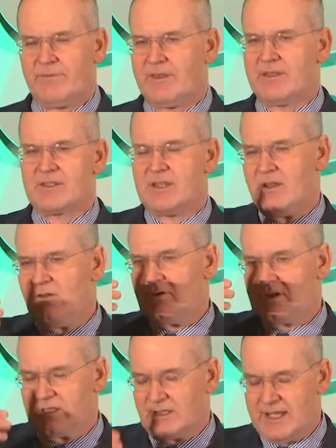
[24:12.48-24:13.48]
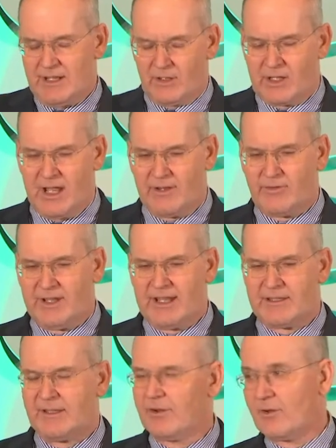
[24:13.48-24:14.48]
this huge legal
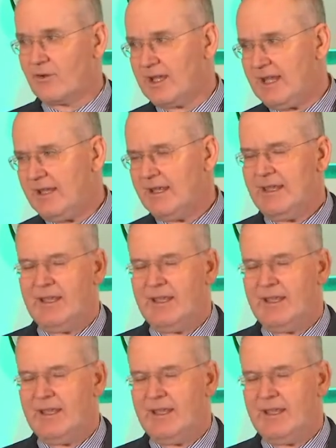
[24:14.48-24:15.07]
contract, agree.